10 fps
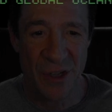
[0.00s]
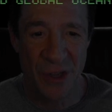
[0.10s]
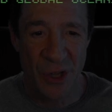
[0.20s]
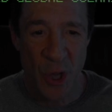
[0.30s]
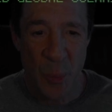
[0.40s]

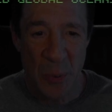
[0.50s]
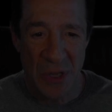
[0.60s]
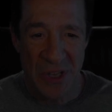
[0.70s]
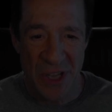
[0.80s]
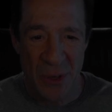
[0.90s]

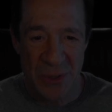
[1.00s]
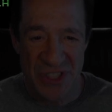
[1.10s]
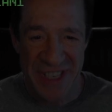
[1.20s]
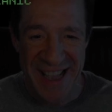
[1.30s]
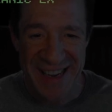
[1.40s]
Global
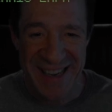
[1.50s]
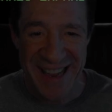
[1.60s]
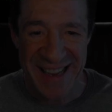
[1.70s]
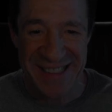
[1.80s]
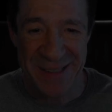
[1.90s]
Oceanic
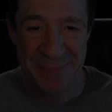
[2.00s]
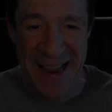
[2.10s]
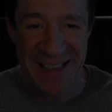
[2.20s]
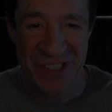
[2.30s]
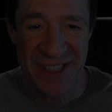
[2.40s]

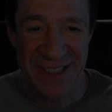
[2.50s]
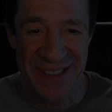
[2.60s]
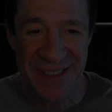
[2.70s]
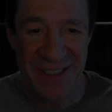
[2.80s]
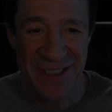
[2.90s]

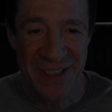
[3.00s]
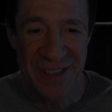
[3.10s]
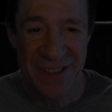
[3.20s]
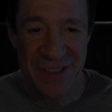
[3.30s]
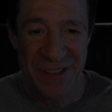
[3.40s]
Expansion?
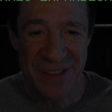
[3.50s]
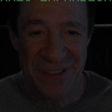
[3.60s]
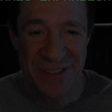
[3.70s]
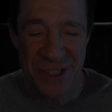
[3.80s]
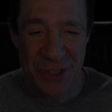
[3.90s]

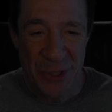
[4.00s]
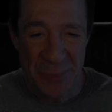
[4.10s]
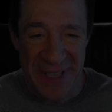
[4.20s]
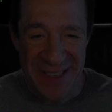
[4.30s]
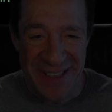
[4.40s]
Do you
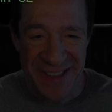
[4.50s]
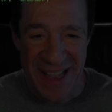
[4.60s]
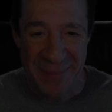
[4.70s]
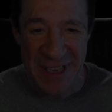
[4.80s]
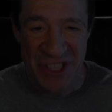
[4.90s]
mean
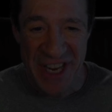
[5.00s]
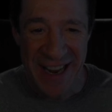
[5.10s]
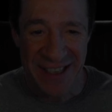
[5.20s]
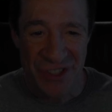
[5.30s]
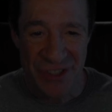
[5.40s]
climate
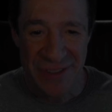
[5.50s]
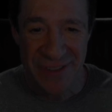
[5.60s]
change?